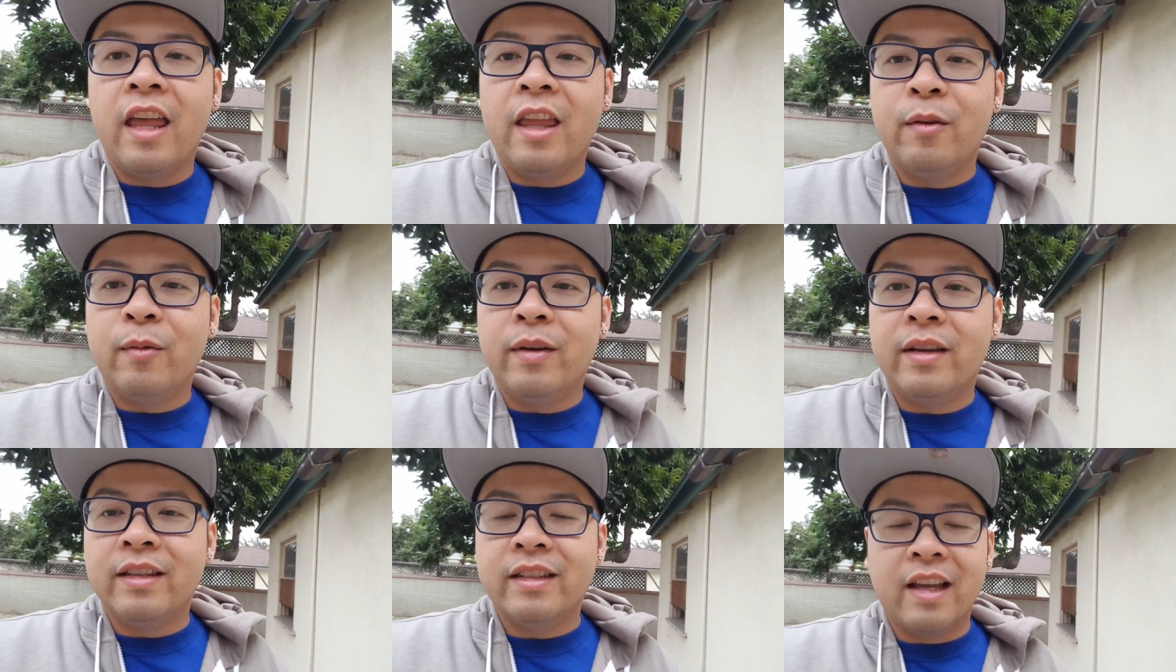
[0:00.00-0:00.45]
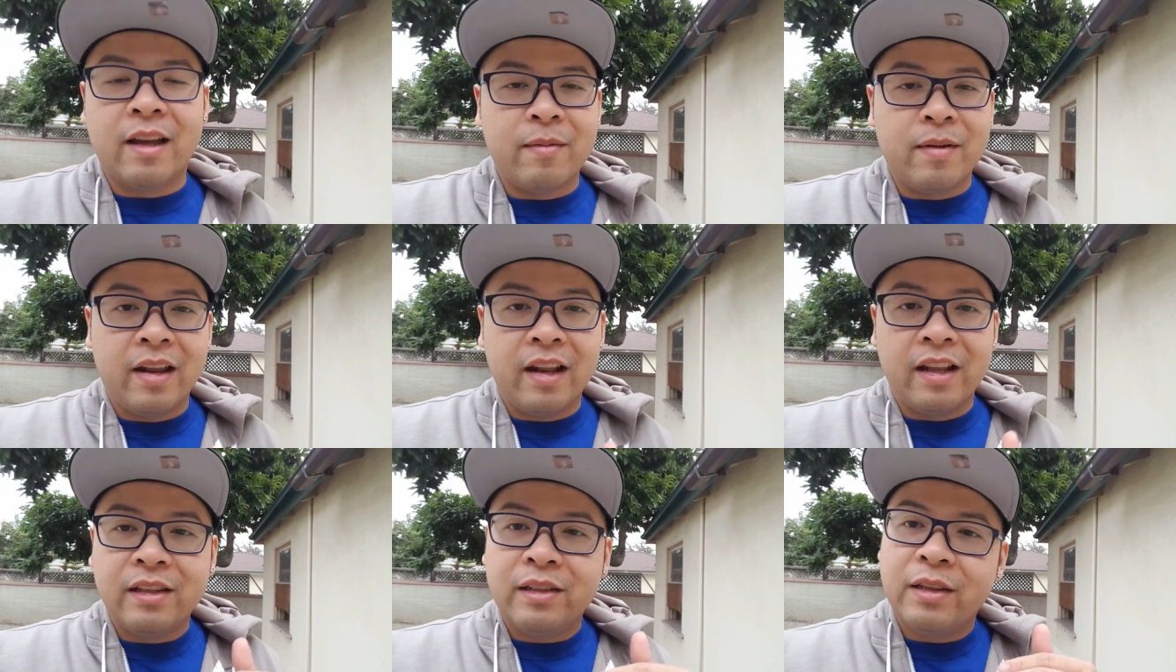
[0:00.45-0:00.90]
Anyways,
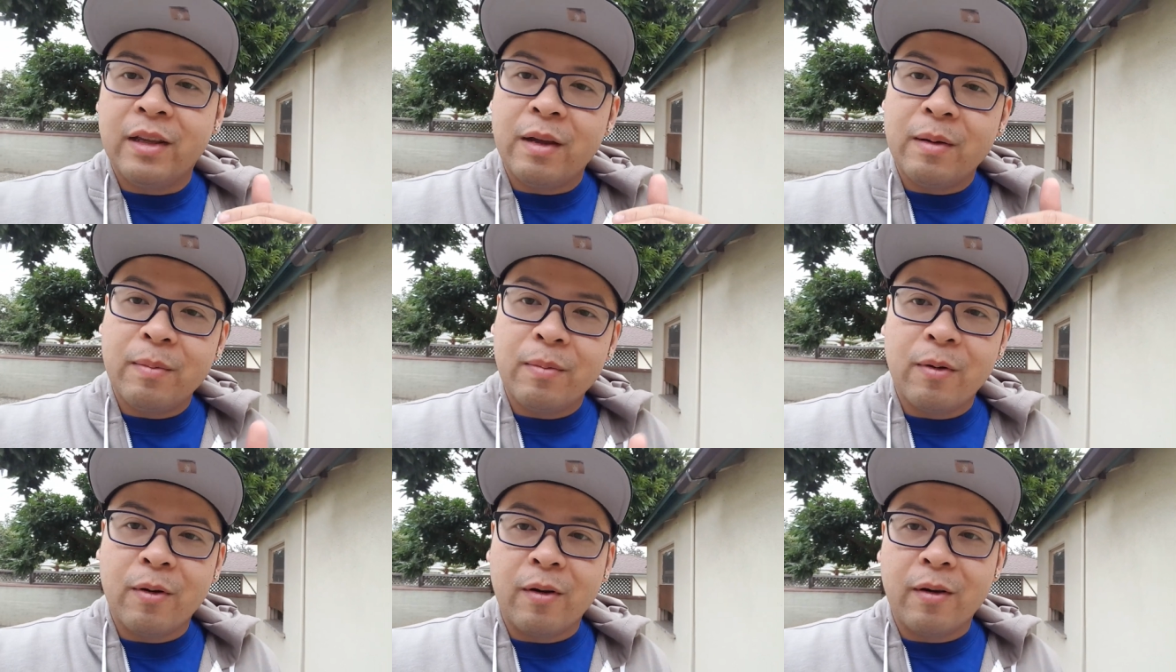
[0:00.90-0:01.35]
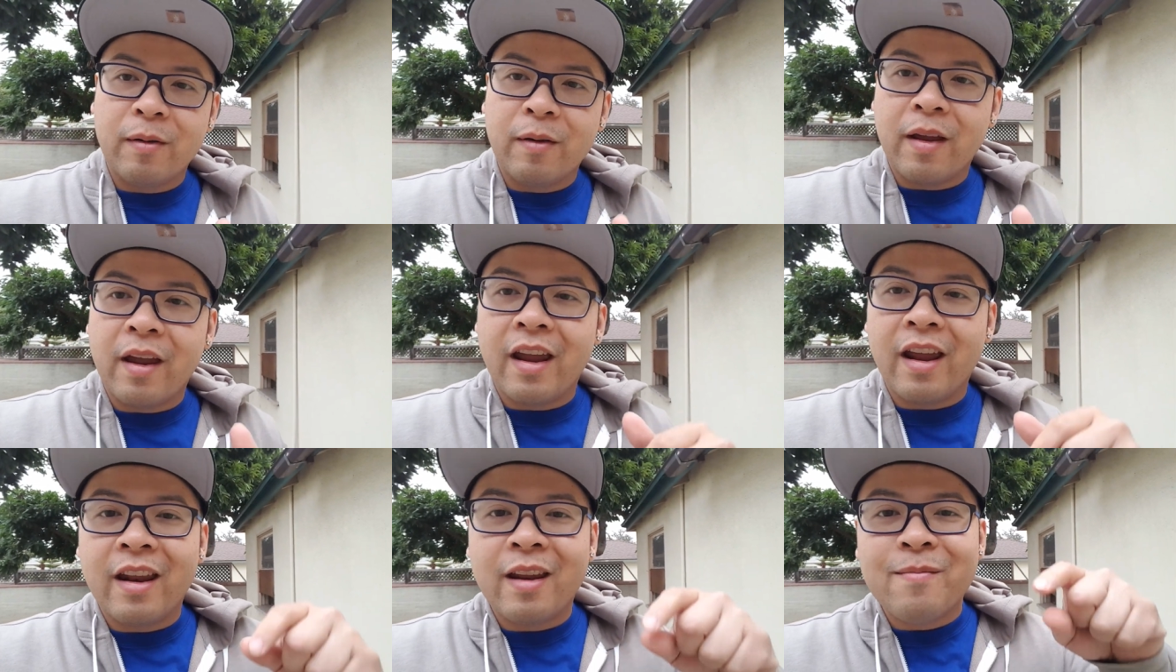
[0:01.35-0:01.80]
I'm heading to the
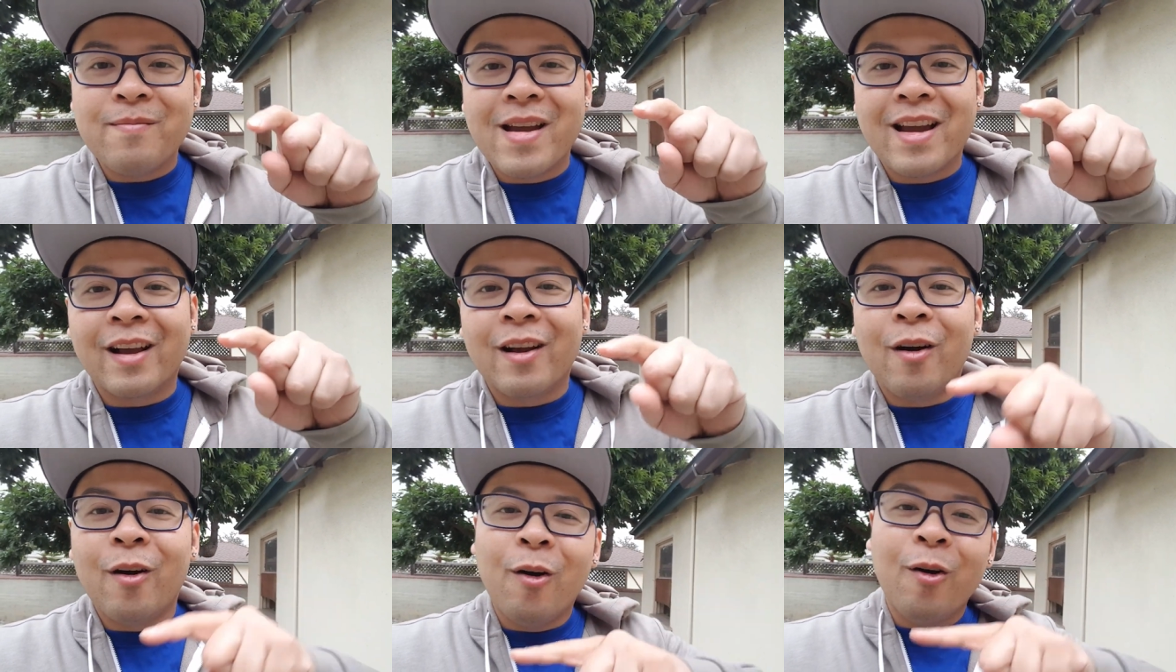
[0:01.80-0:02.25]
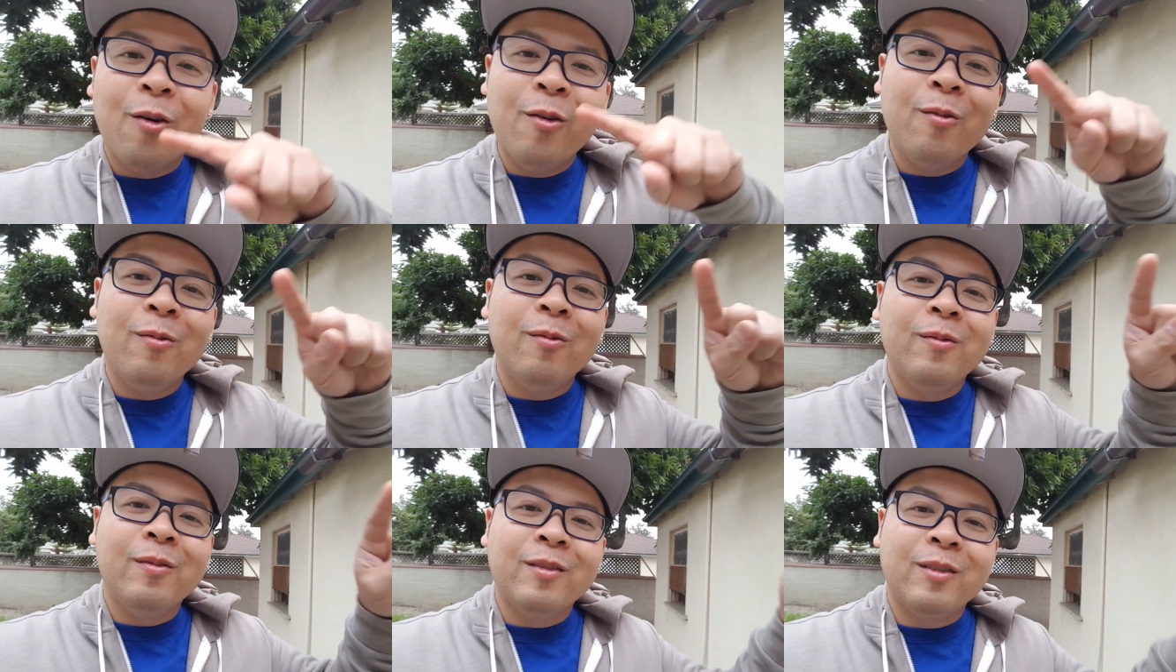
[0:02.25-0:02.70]
airport, heading back
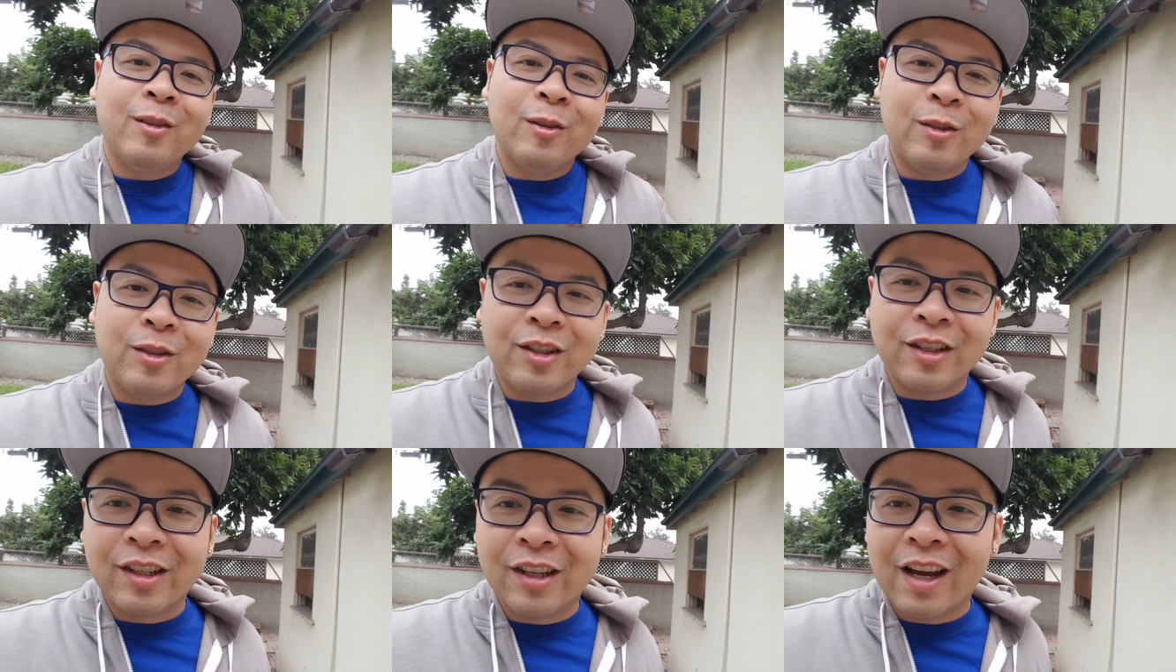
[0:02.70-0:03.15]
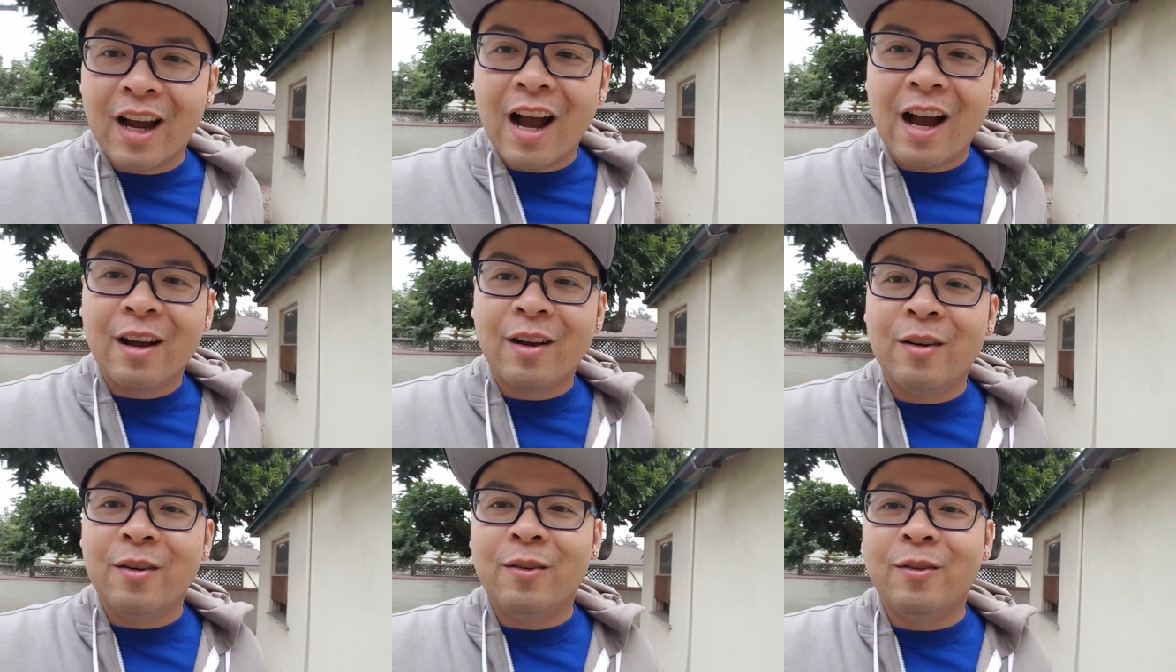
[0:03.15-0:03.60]
home to
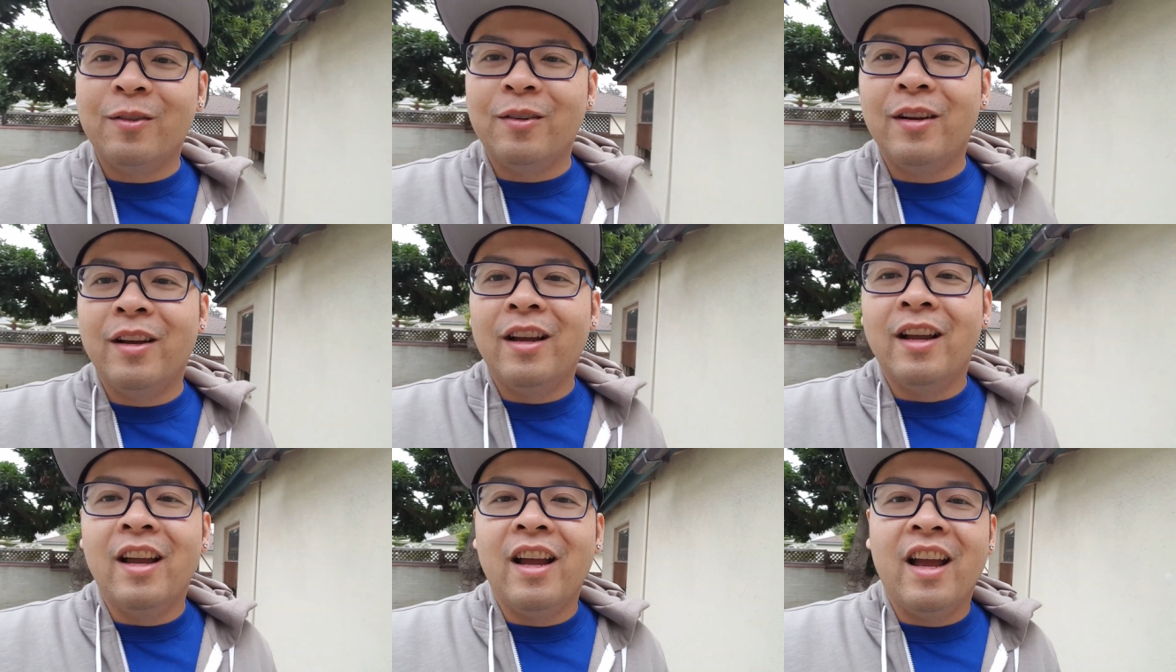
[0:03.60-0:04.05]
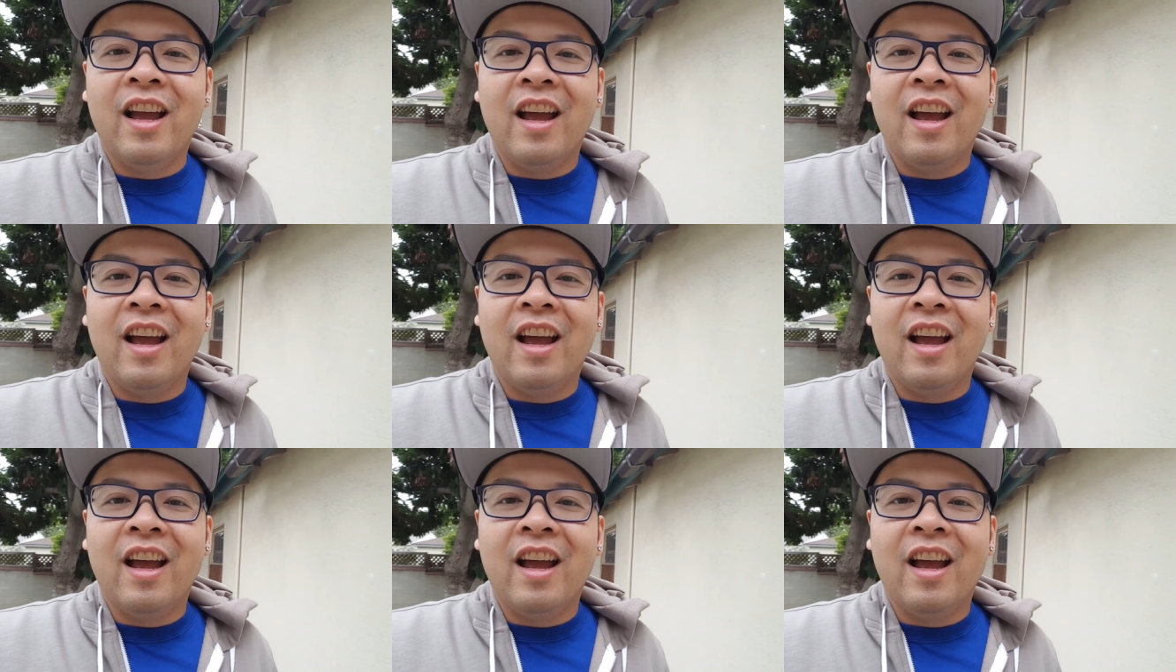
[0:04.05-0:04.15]
Chicago.